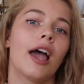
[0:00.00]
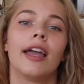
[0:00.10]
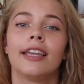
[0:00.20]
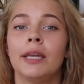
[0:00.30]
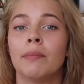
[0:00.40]

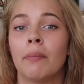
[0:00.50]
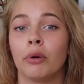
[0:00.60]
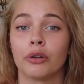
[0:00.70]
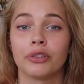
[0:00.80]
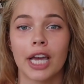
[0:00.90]
I keep my
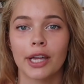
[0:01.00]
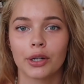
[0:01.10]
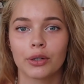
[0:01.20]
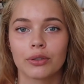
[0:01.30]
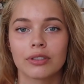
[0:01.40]
Book of
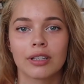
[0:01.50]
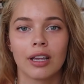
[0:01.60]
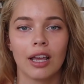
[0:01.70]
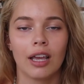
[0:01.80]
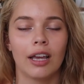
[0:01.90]
Shadows,
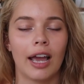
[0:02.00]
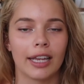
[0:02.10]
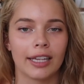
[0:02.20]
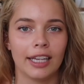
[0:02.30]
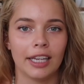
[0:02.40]

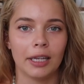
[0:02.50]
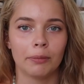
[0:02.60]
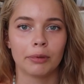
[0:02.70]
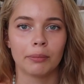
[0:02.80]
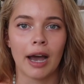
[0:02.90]
I keep
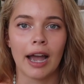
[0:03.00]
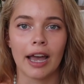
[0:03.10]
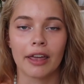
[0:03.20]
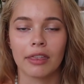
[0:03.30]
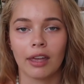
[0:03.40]
my
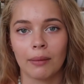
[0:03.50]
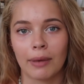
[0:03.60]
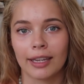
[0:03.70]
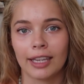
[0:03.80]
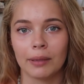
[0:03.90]
athame,
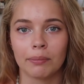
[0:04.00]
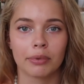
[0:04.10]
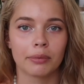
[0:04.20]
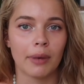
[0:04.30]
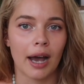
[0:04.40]
I keep
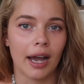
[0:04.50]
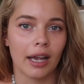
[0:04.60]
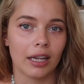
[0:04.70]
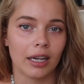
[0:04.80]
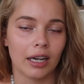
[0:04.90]

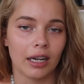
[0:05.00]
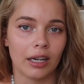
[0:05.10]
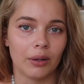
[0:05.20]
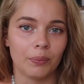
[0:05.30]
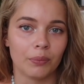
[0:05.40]
my
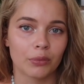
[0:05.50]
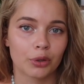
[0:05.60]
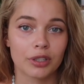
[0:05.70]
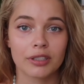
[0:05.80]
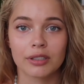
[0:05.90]

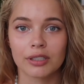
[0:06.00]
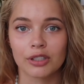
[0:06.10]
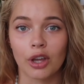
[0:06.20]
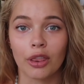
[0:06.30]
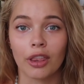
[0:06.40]
crystals
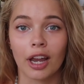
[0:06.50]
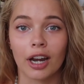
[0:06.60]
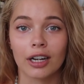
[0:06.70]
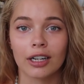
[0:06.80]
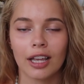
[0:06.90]
on
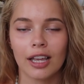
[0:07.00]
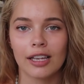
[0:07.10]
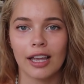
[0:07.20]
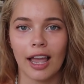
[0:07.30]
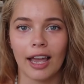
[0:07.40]
there,
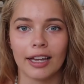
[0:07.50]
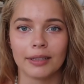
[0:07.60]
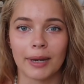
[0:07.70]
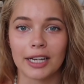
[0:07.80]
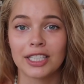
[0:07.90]

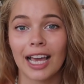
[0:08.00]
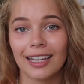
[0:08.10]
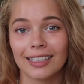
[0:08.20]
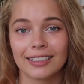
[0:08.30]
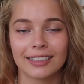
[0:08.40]
and my
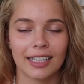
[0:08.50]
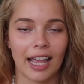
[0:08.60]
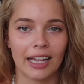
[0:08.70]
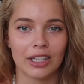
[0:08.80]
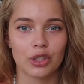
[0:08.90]
chalice,
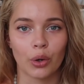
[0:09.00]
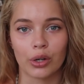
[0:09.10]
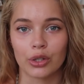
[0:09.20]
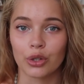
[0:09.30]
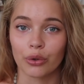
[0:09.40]
and so
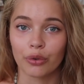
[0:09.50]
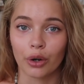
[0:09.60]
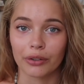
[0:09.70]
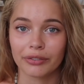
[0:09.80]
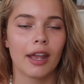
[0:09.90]
on and so
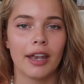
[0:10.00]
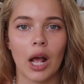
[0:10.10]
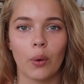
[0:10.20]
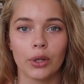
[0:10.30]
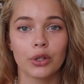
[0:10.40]
forth.
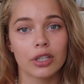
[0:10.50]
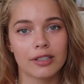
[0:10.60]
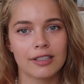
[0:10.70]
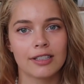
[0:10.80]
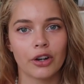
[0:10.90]
Now, when you're
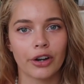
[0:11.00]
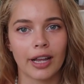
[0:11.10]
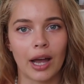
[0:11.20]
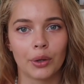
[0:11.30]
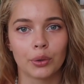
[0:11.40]
just
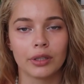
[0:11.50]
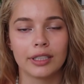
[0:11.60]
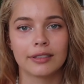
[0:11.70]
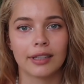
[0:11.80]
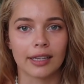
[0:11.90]
starting out, all
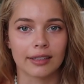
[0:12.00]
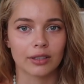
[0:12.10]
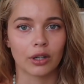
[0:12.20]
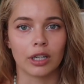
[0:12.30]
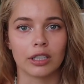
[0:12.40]
these things
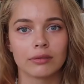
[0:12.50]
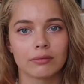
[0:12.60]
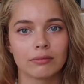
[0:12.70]
are